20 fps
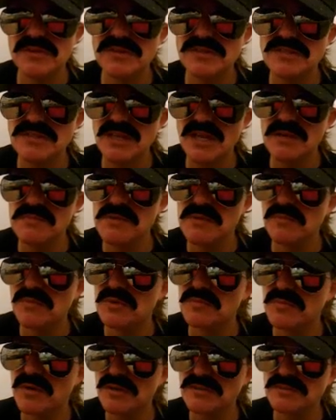were the same and
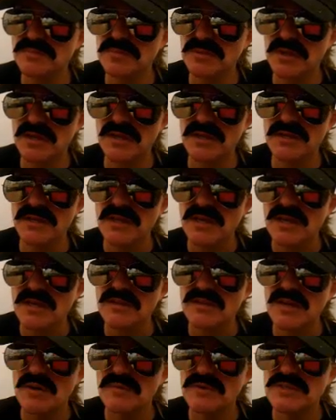we're multiplying
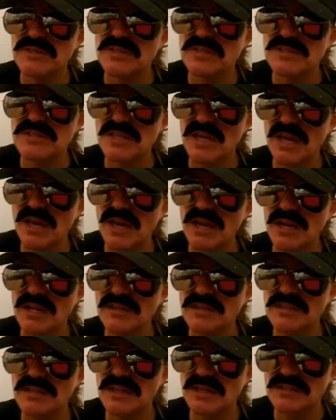that we just
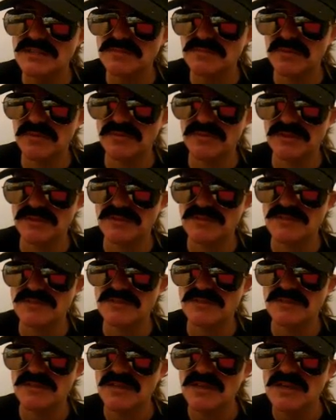add the
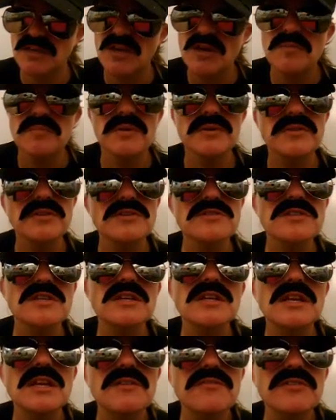exponents. But there's
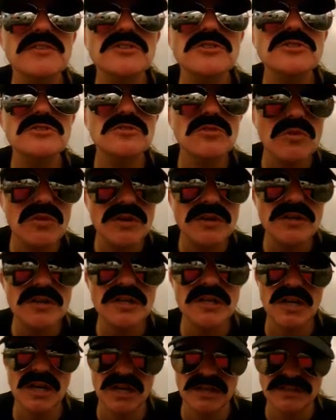an even shorter
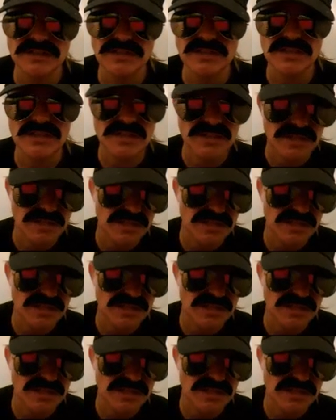cut.